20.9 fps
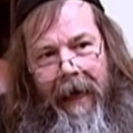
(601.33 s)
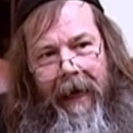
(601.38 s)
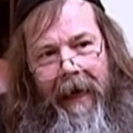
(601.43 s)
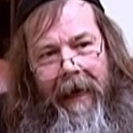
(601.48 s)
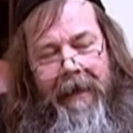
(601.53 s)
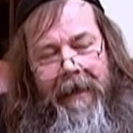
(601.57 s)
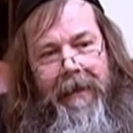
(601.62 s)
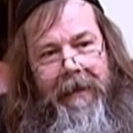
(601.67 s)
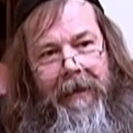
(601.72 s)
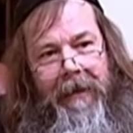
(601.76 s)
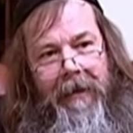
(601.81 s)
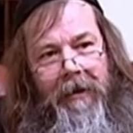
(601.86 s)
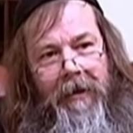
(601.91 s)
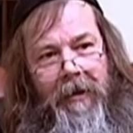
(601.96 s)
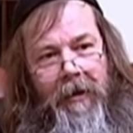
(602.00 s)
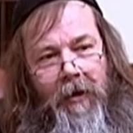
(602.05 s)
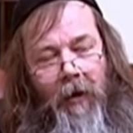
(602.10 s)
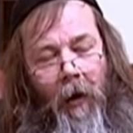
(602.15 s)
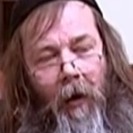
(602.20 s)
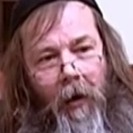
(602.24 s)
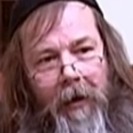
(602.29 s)
is the
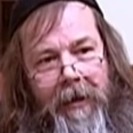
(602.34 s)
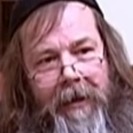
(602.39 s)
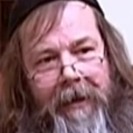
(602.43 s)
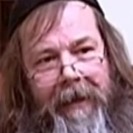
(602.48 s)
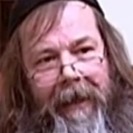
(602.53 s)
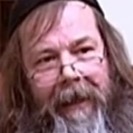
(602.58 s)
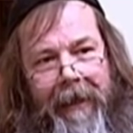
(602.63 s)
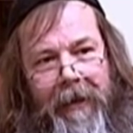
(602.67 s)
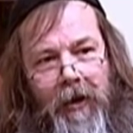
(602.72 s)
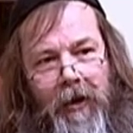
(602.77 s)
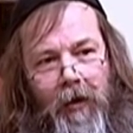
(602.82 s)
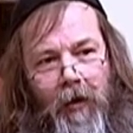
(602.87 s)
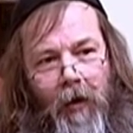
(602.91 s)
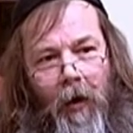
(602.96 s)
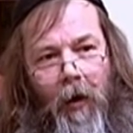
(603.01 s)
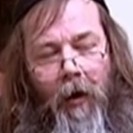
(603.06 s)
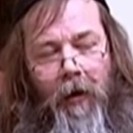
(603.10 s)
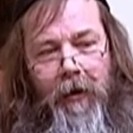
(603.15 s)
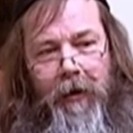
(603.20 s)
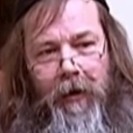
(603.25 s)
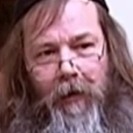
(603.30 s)
source that
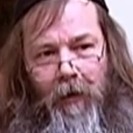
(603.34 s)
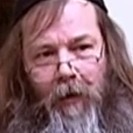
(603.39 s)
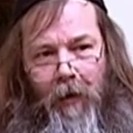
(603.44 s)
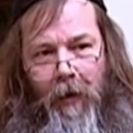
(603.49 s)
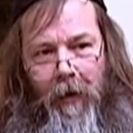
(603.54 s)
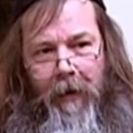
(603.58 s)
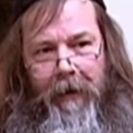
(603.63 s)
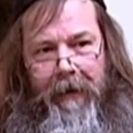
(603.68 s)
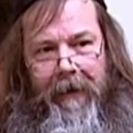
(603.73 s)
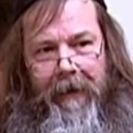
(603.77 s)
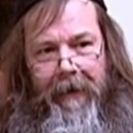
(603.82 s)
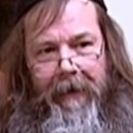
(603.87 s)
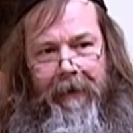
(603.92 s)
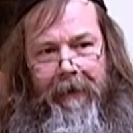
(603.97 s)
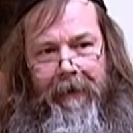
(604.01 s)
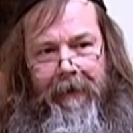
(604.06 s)
draws the water,